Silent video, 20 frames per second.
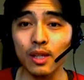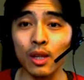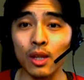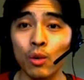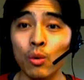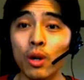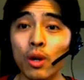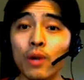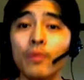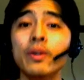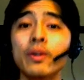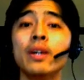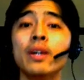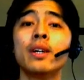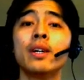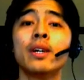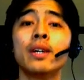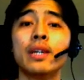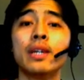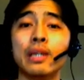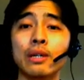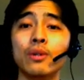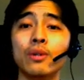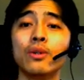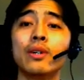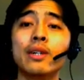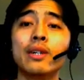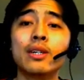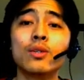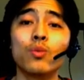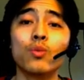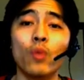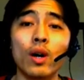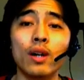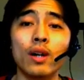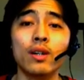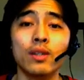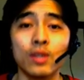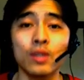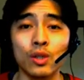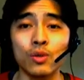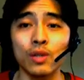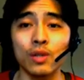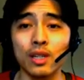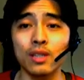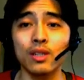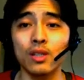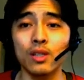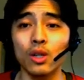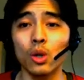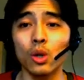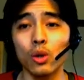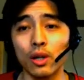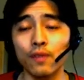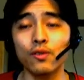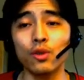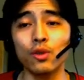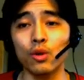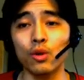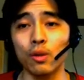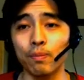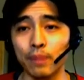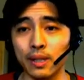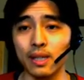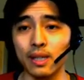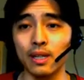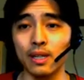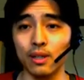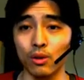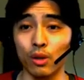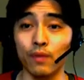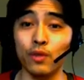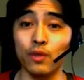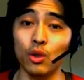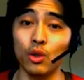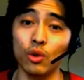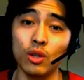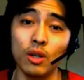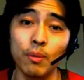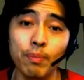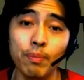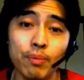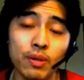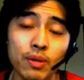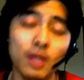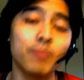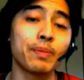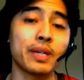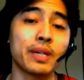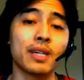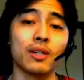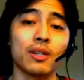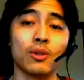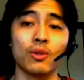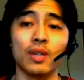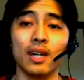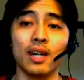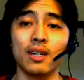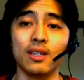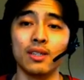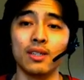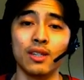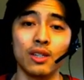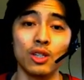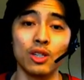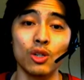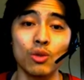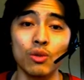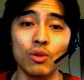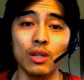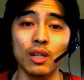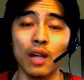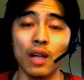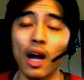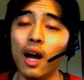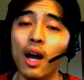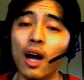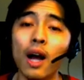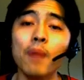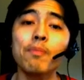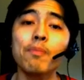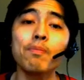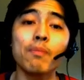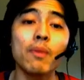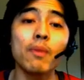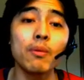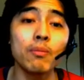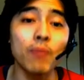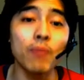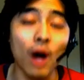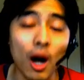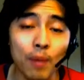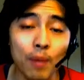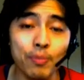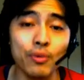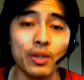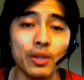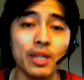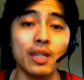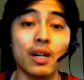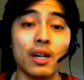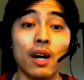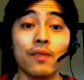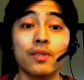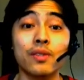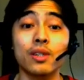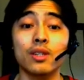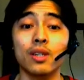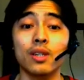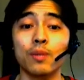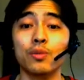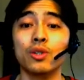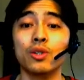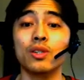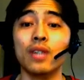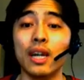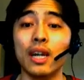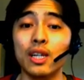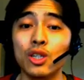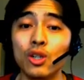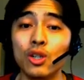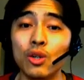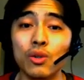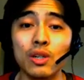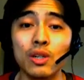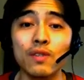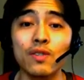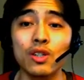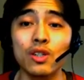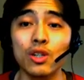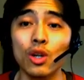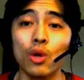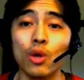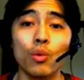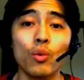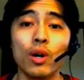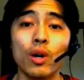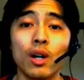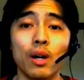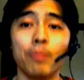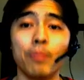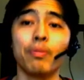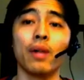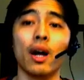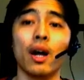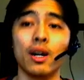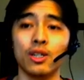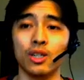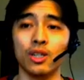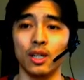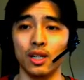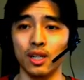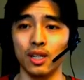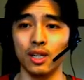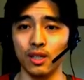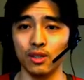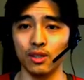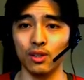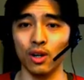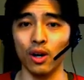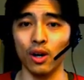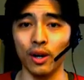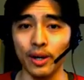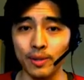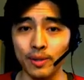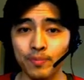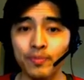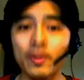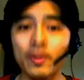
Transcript: Well, here is what you need to know if you're a beginner, if you're a complete beginner, that is, and you, I, am operating off the assumption that you don't even know what a blockchain is. All right.